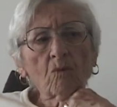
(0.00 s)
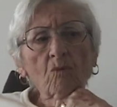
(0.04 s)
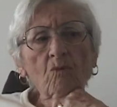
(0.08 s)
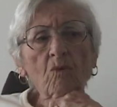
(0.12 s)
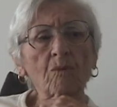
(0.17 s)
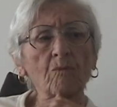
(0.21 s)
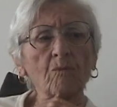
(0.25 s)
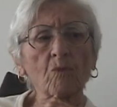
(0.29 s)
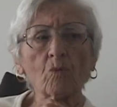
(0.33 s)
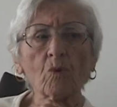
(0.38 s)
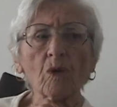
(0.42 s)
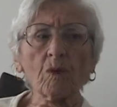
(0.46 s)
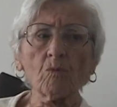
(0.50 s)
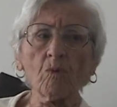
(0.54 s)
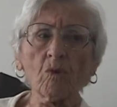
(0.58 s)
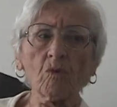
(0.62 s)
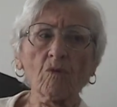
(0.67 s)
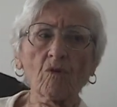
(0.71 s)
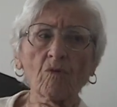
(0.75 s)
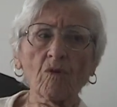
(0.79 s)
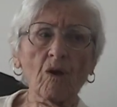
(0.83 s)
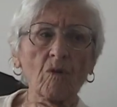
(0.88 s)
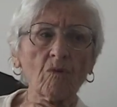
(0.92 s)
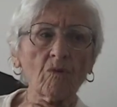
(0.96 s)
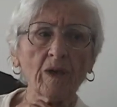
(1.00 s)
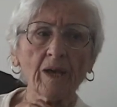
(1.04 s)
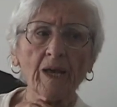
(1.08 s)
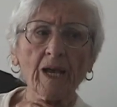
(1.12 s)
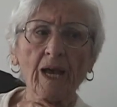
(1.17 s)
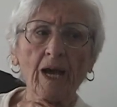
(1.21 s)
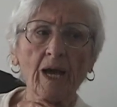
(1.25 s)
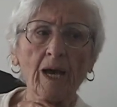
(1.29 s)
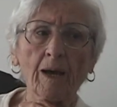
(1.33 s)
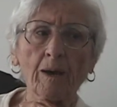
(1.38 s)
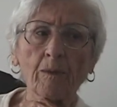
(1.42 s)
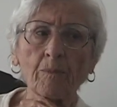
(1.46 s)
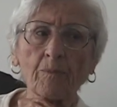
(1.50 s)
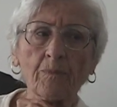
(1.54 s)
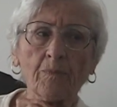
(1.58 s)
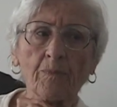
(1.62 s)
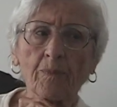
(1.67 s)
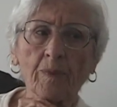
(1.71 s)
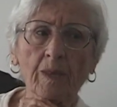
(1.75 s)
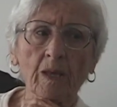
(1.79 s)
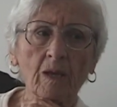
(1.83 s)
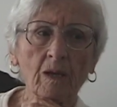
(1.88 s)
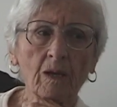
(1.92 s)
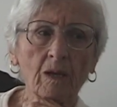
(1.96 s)
When we were growing up,
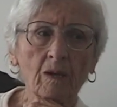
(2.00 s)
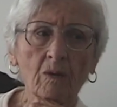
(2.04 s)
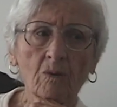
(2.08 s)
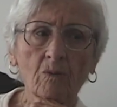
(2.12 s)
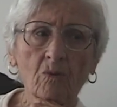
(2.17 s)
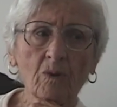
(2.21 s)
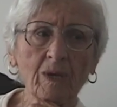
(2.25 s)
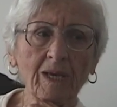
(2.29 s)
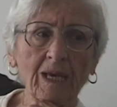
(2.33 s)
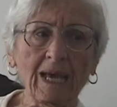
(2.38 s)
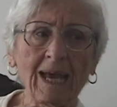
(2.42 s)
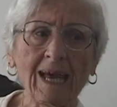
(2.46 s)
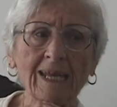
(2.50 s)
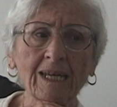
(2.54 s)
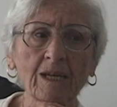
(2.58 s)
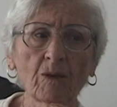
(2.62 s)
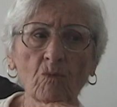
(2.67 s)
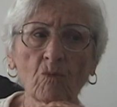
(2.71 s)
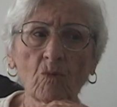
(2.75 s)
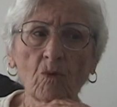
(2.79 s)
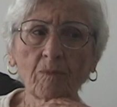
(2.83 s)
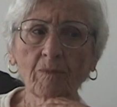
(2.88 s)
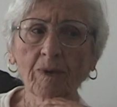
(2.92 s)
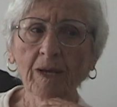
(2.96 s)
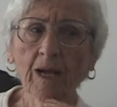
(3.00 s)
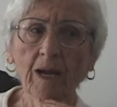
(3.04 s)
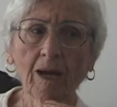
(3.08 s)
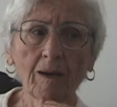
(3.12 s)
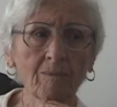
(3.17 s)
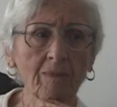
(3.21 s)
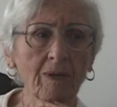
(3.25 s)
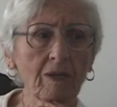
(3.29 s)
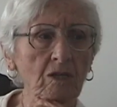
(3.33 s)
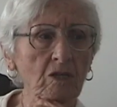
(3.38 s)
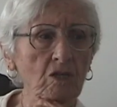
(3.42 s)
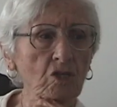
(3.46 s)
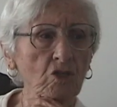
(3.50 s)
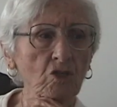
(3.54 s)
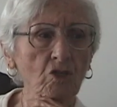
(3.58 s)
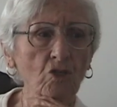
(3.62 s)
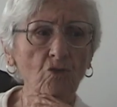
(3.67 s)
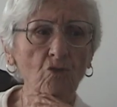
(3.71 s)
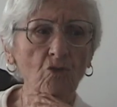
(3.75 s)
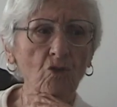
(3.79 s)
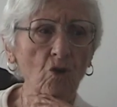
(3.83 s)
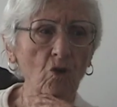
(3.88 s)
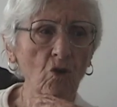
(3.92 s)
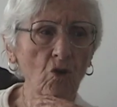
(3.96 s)
we had a woman come in to
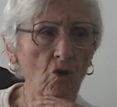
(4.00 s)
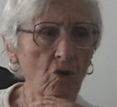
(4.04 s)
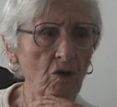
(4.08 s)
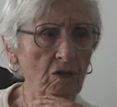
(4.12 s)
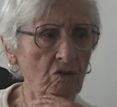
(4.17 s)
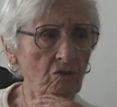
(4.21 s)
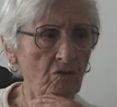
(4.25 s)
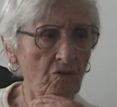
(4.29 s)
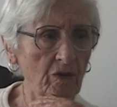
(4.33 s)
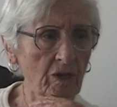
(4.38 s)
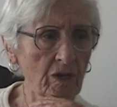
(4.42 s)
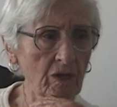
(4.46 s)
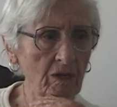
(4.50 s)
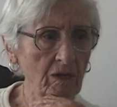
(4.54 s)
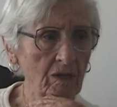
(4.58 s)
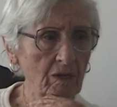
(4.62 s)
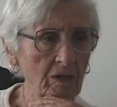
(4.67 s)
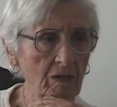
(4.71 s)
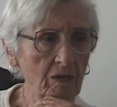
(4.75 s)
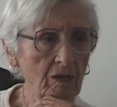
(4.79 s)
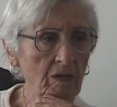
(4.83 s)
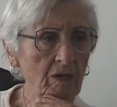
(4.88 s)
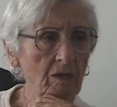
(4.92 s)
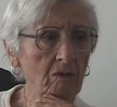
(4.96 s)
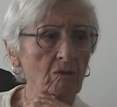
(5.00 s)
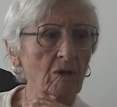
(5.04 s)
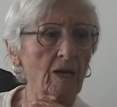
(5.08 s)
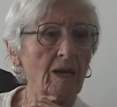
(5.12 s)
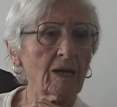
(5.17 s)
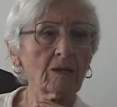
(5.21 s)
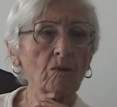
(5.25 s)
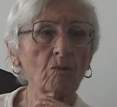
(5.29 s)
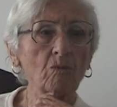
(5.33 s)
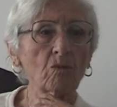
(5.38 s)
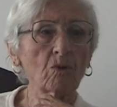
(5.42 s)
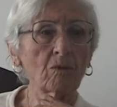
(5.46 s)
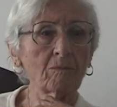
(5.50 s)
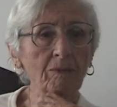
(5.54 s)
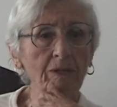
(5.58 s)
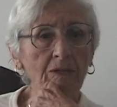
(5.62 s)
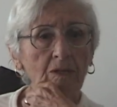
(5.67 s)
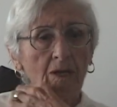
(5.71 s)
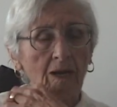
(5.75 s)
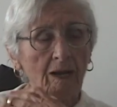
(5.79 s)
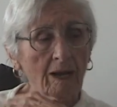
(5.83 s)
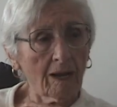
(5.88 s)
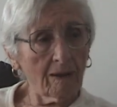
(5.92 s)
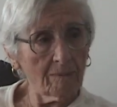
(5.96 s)
do the laundry. We had a woman
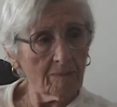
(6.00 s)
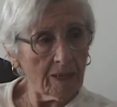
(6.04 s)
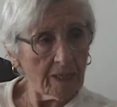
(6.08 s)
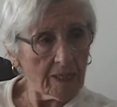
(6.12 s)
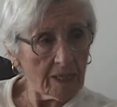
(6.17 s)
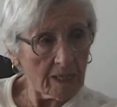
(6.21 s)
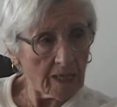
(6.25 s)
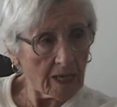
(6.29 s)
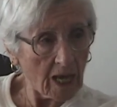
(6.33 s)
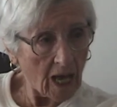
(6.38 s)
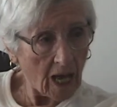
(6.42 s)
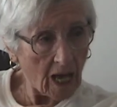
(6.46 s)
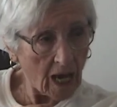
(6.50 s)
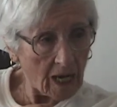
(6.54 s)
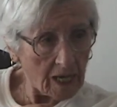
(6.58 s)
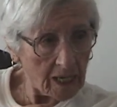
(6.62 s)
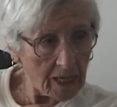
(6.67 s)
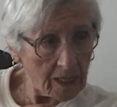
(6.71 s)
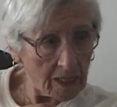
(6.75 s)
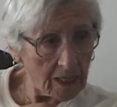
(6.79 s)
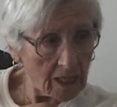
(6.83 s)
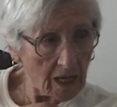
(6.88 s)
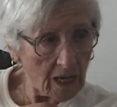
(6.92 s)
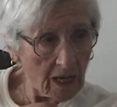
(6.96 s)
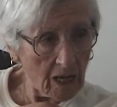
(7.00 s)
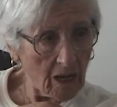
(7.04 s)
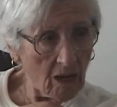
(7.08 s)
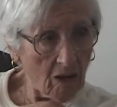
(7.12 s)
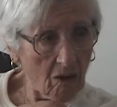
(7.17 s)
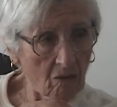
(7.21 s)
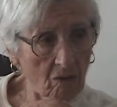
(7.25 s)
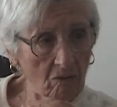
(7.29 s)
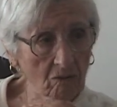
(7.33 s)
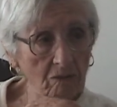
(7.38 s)
to come in the night and the call.